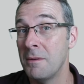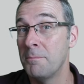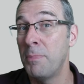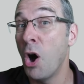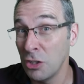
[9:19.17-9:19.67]

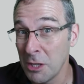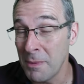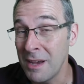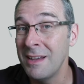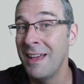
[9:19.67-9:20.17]

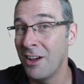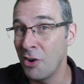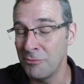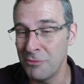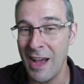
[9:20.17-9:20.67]
polymer
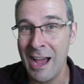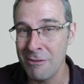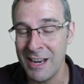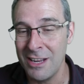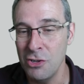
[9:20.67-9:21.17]
of
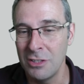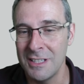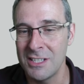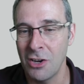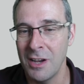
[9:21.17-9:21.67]
RNA
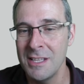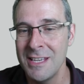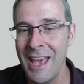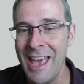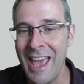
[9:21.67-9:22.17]
nucleotides.
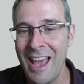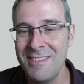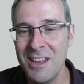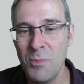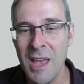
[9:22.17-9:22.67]
And
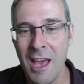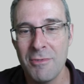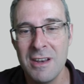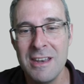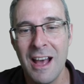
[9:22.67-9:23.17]
then we have
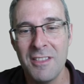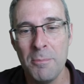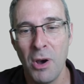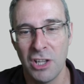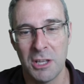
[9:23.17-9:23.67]
another
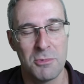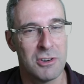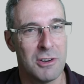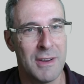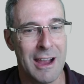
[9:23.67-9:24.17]

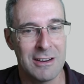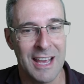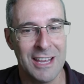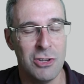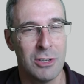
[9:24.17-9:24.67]
polymer of
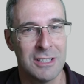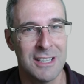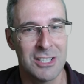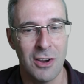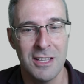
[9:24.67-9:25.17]
RNA
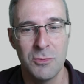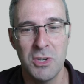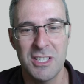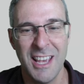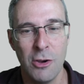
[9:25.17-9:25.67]
nucleotides, which
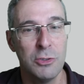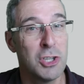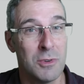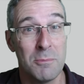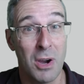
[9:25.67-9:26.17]
is held
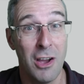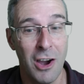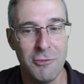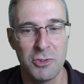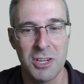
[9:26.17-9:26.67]
to it by
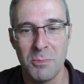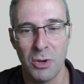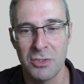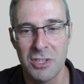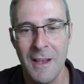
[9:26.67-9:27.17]
hydrogen
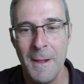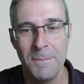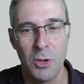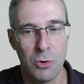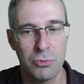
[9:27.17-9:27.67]
bonds,
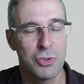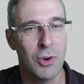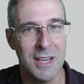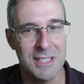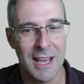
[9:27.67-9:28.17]
called
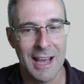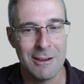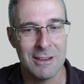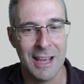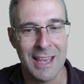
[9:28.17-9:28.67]
tracer
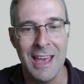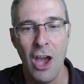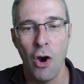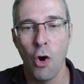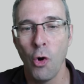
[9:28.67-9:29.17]
RNA.
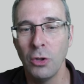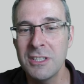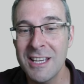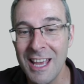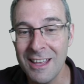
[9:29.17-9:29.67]

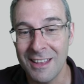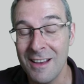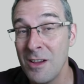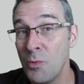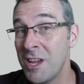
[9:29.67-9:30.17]
Altogether,
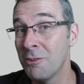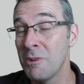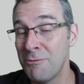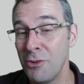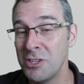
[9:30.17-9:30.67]
we can
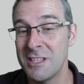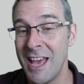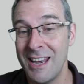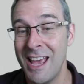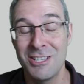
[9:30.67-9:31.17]
refer to
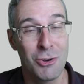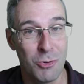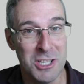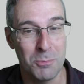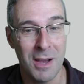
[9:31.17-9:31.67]
that as
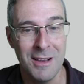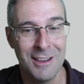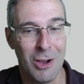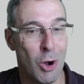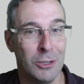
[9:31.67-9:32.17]

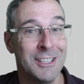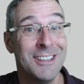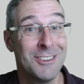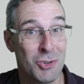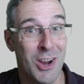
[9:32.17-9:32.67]

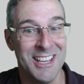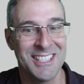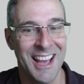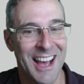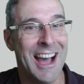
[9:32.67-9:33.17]

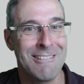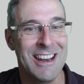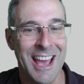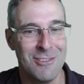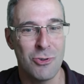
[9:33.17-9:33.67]
CRISPR:tracer
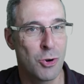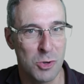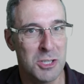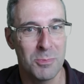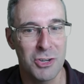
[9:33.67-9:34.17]
RNA, or
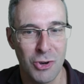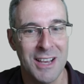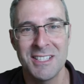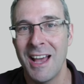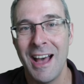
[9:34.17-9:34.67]
CRISPR
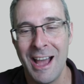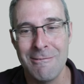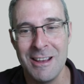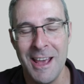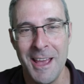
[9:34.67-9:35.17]
tracer
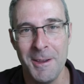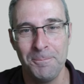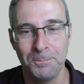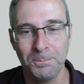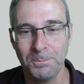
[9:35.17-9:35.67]
RNA.
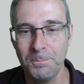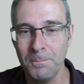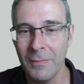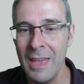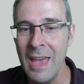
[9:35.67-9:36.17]

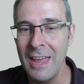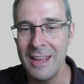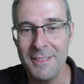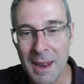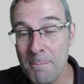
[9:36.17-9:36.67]
Now
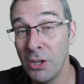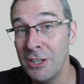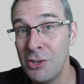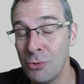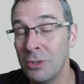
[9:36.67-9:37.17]
that
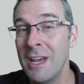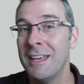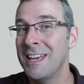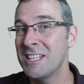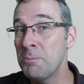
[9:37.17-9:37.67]
molecule
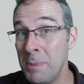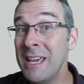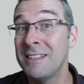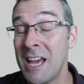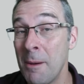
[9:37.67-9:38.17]
gets
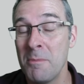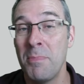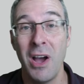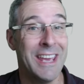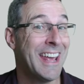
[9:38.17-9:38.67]
picked up
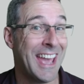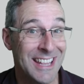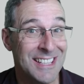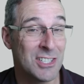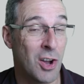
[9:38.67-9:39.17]
by an
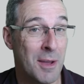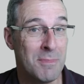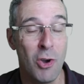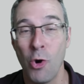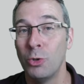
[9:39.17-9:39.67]
enzyme
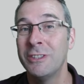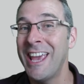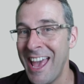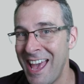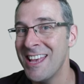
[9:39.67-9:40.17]
called
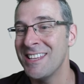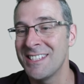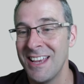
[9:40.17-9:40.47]
Cas9.